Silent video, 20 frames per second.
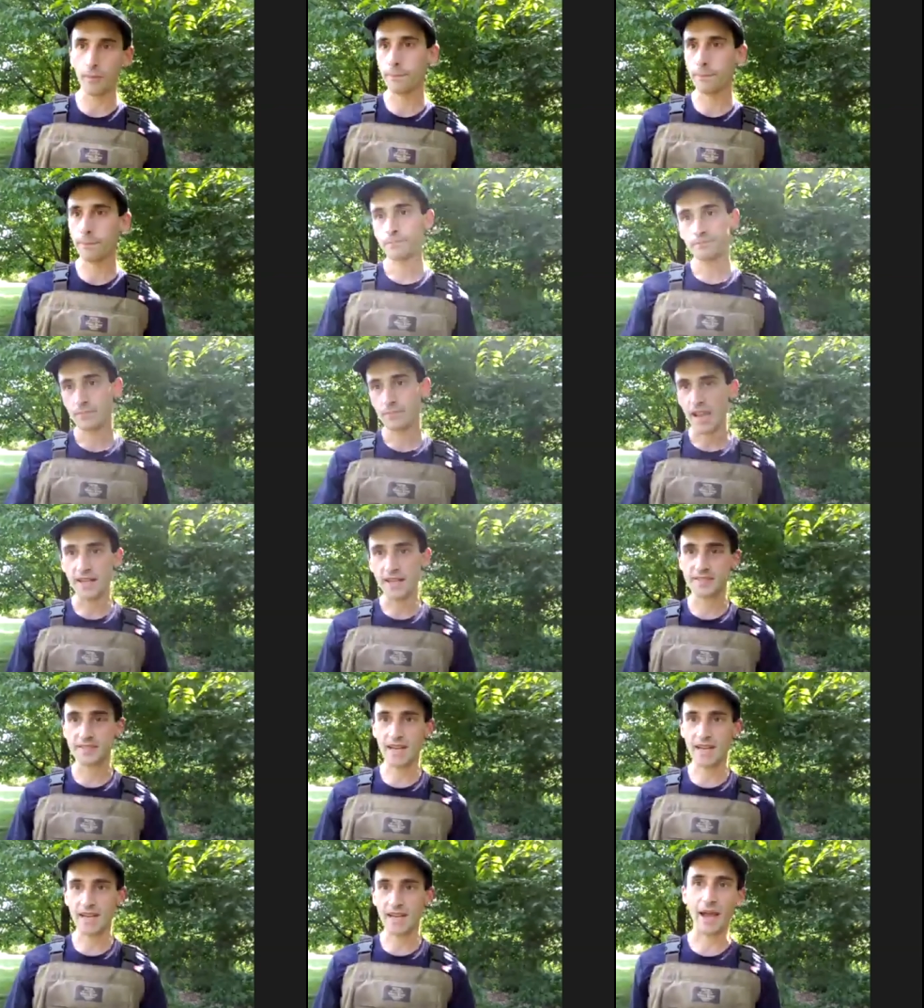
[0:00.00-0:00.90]
It's not
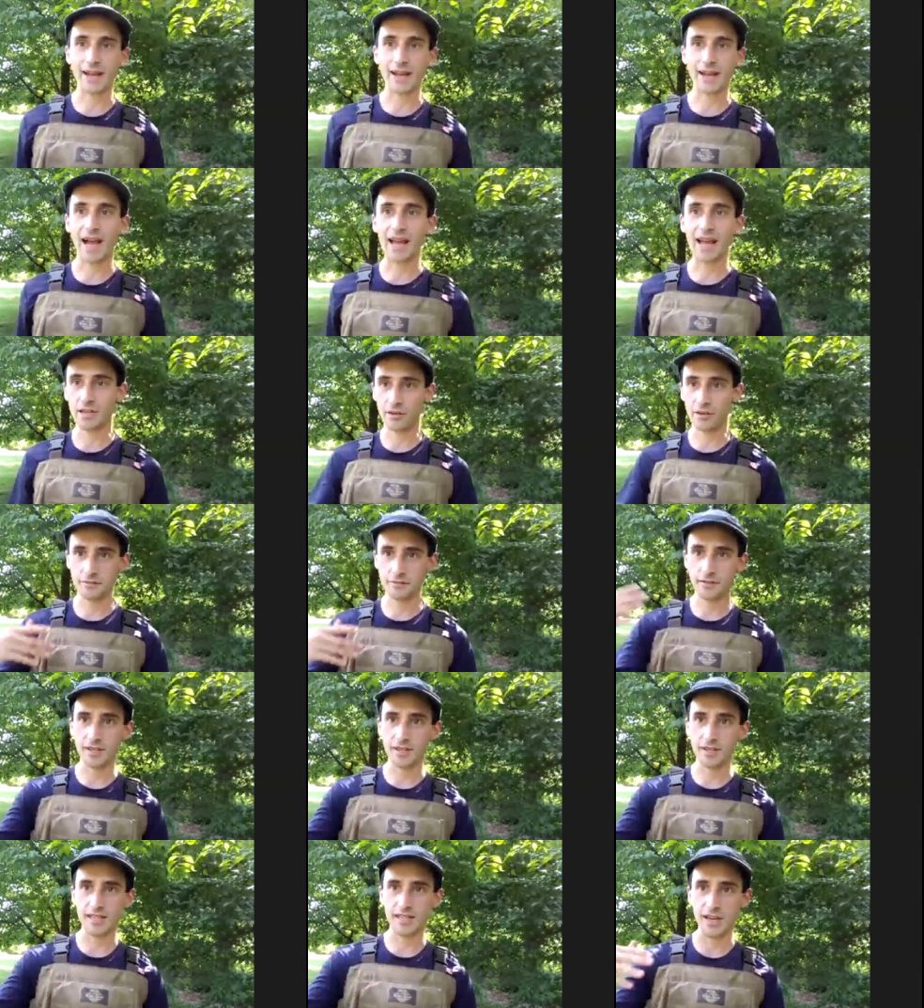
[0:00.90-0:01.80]
that kind of
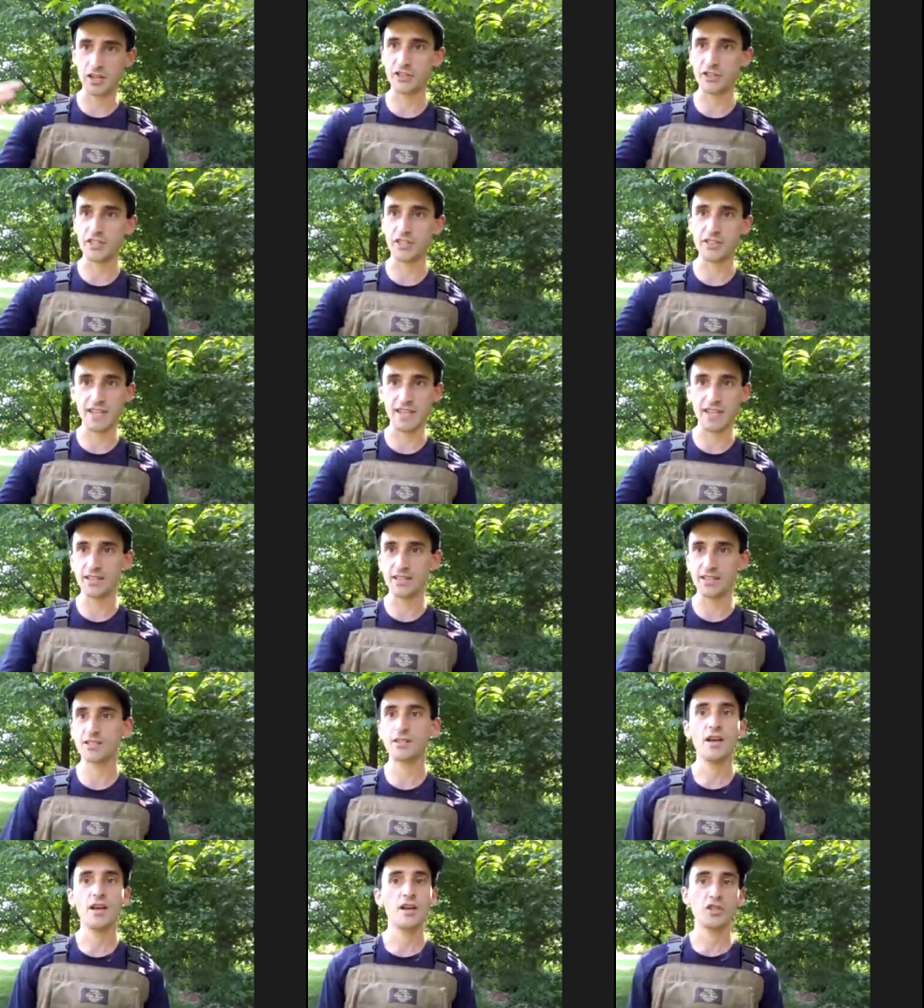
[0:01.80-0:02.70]
contagious disease.
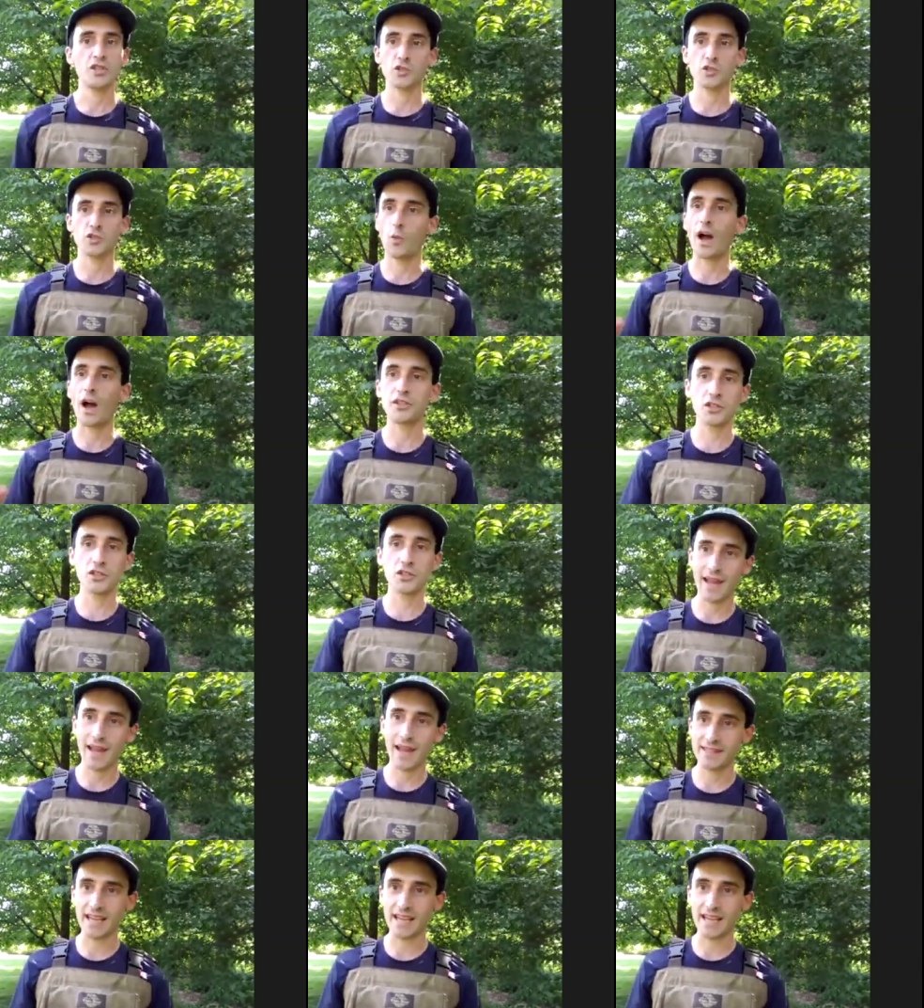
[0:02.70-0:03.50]
Just wash your hands after